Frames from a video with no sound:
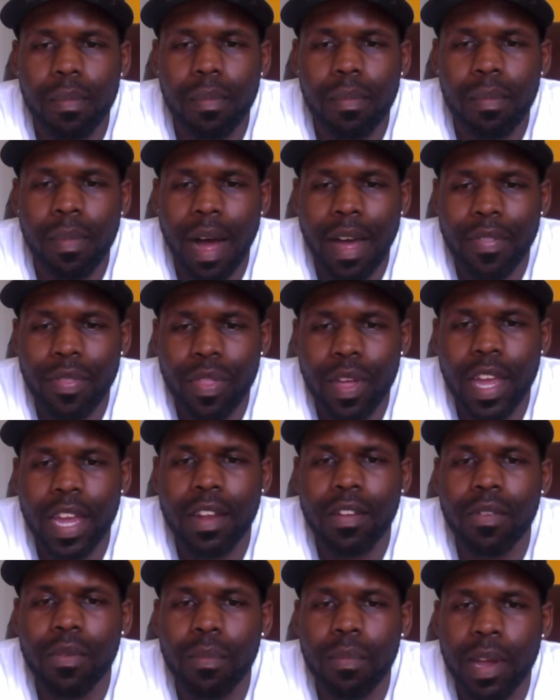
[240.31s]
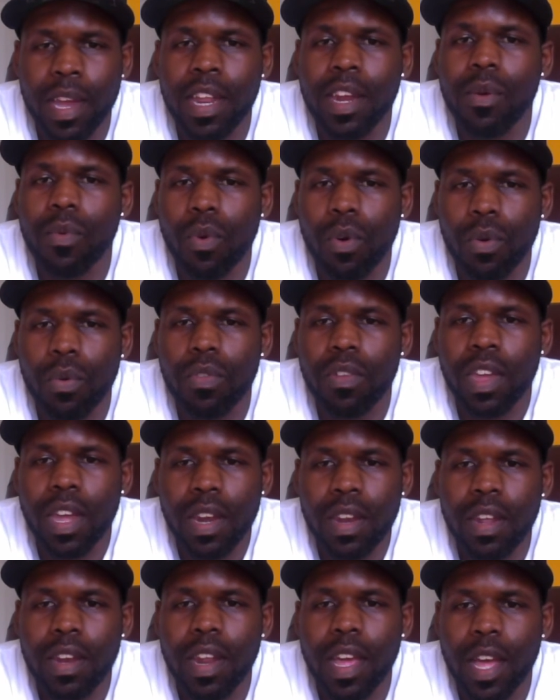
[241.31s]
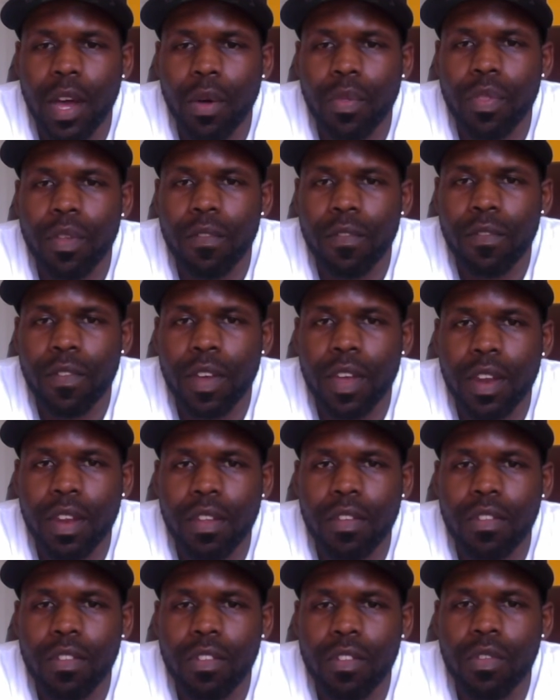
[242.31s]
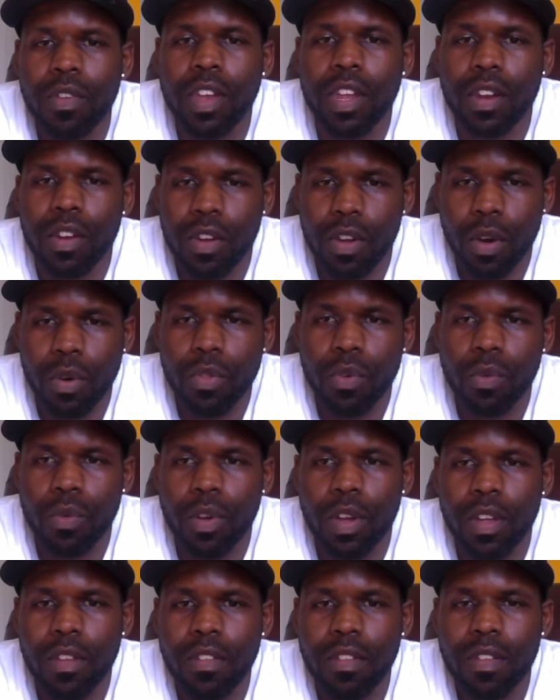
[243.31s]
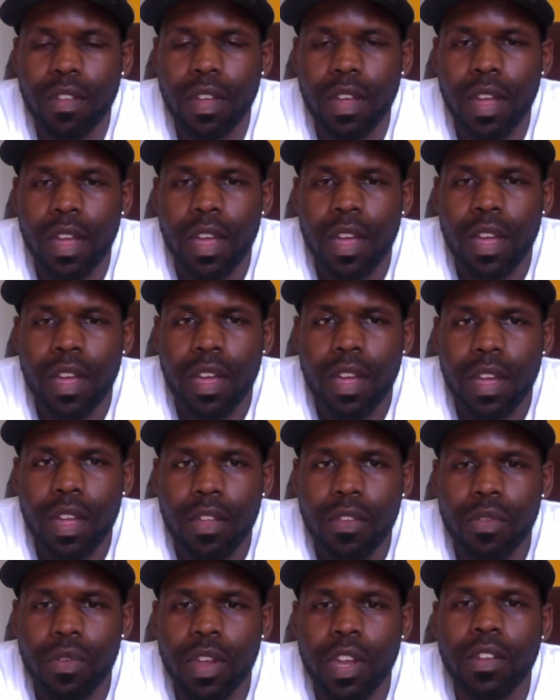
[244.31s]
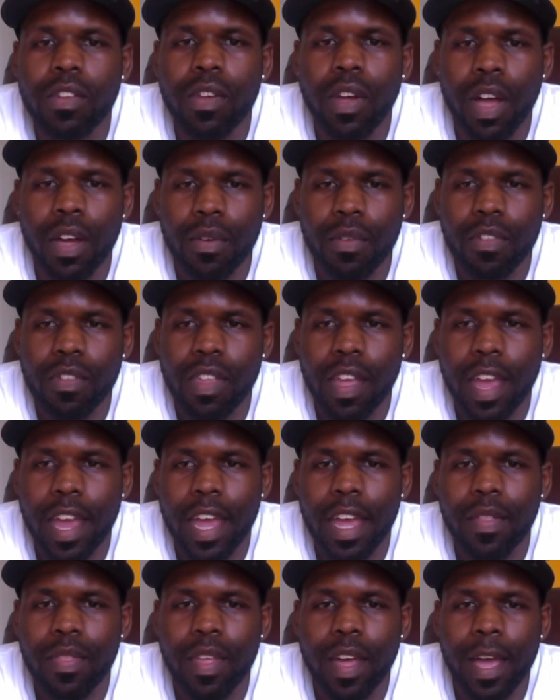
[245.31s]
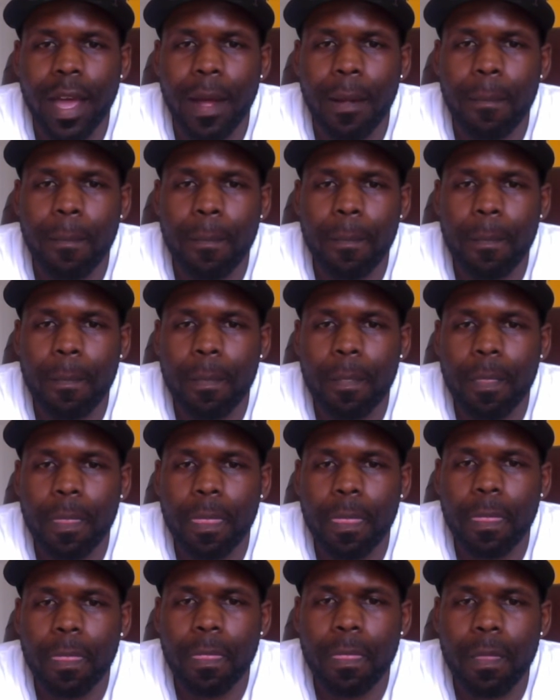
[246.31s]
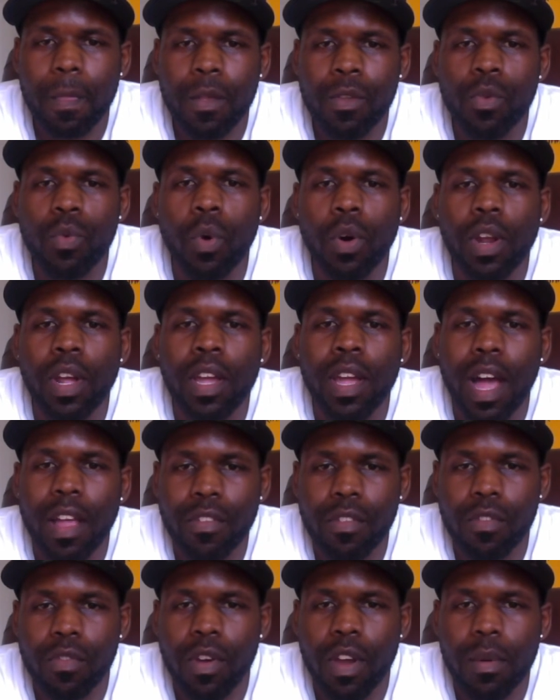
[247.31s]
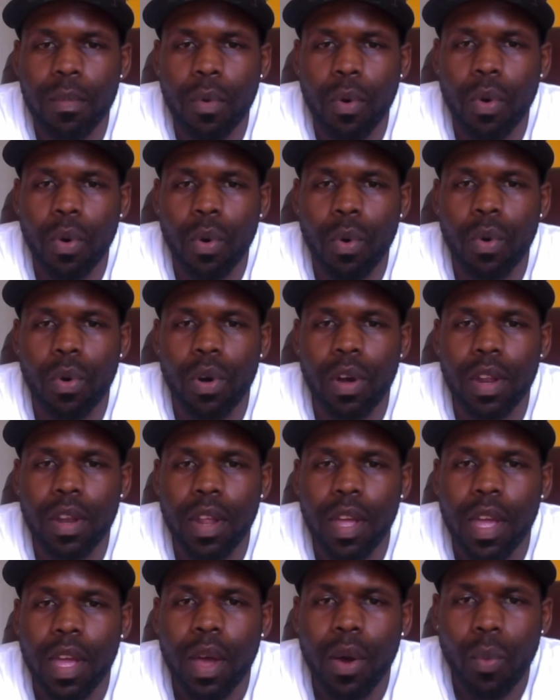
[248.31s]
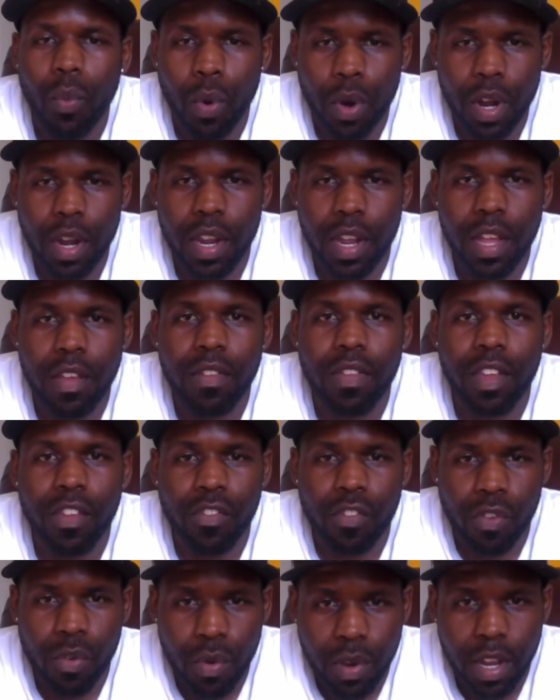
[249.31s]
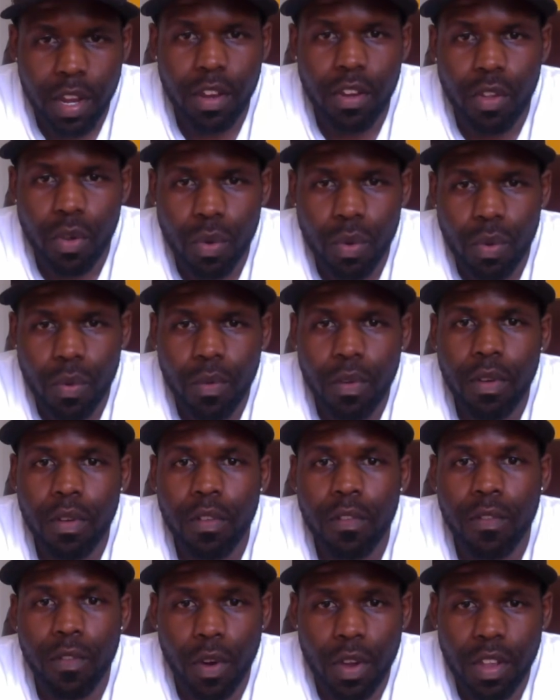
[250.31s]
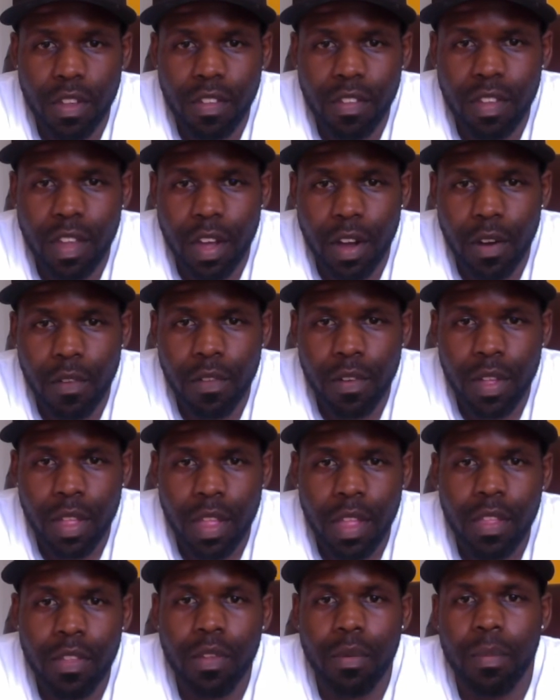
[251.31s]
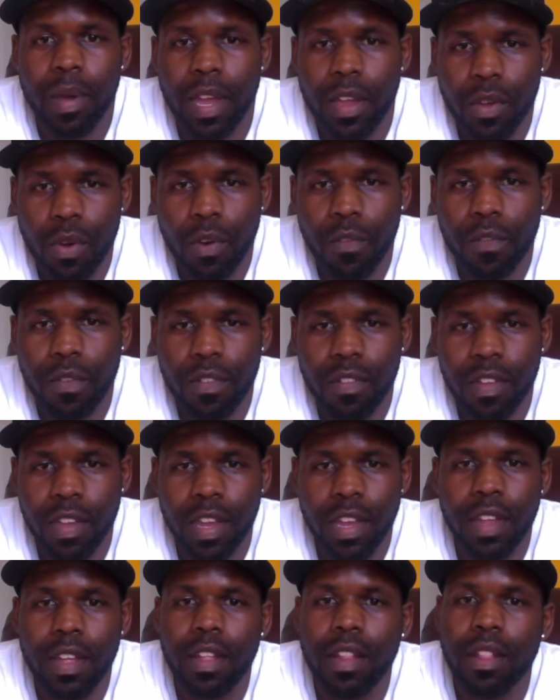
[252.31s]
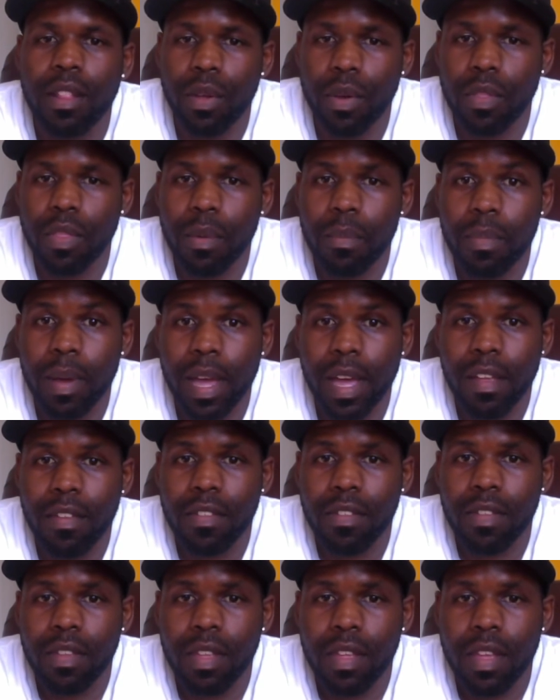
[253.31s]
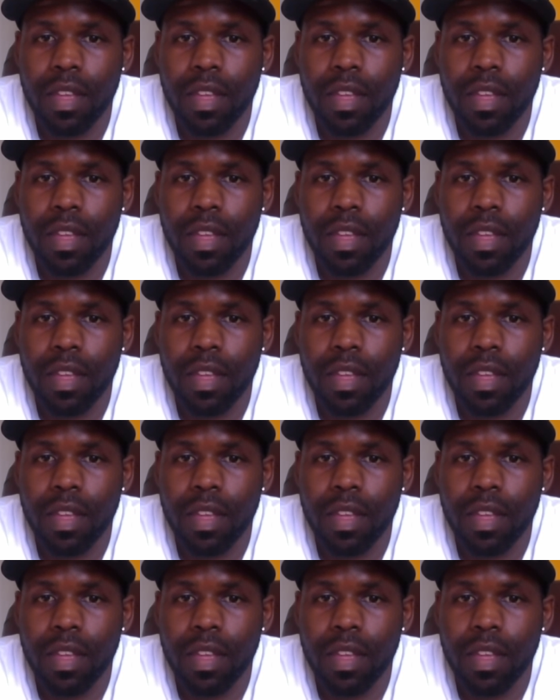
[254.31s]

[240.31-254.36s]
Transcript: my thing to anyone who's getting into health and fitness, you need to know the risks. You need to understand that you want to concentrate more on what it is that you can do for yourself to make your physique look the best,